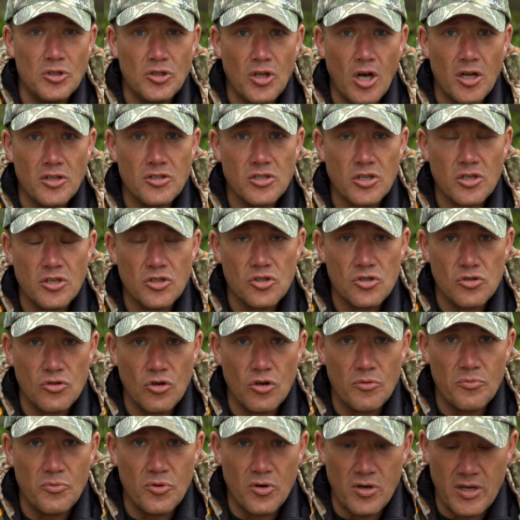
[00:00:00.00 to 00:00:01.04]
knot to
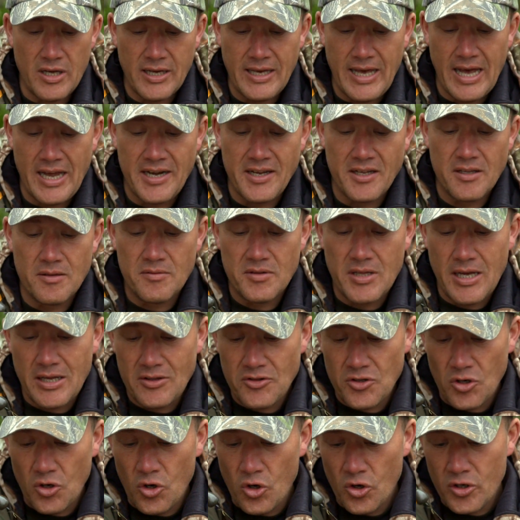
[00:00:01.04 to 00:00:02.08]
construct, but again,
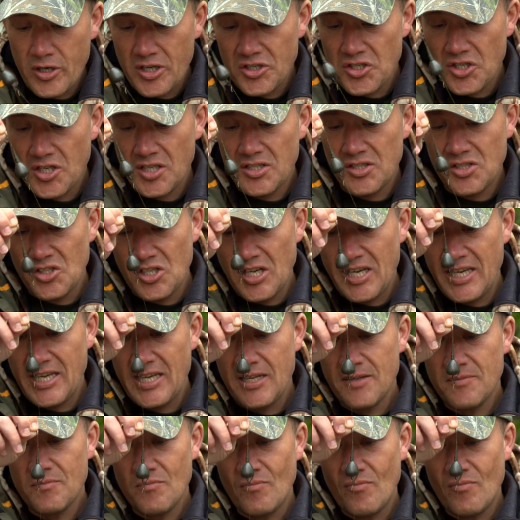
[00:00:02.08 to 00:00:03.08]
the hook, as you can see,